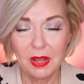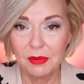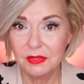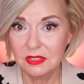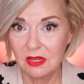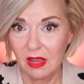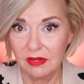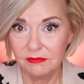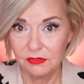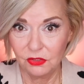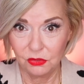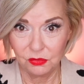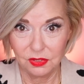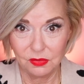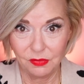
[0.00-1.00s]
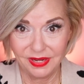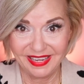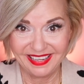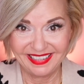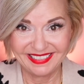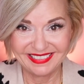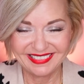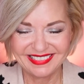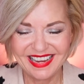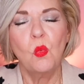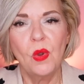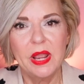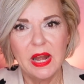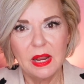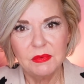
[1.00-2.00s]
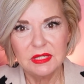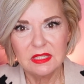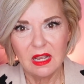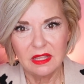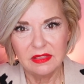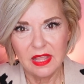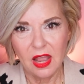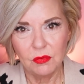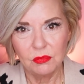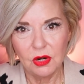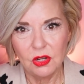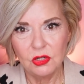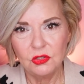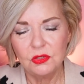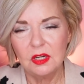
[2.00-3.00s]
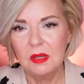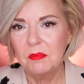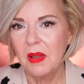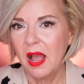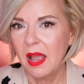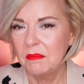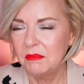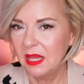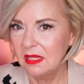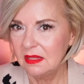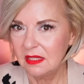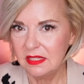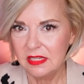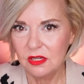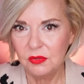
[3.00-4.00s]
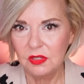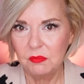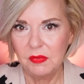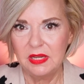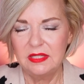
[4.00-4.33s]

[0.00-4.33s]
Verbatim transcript: I was gone for three weeks. When I was on that road trip, I made the deal with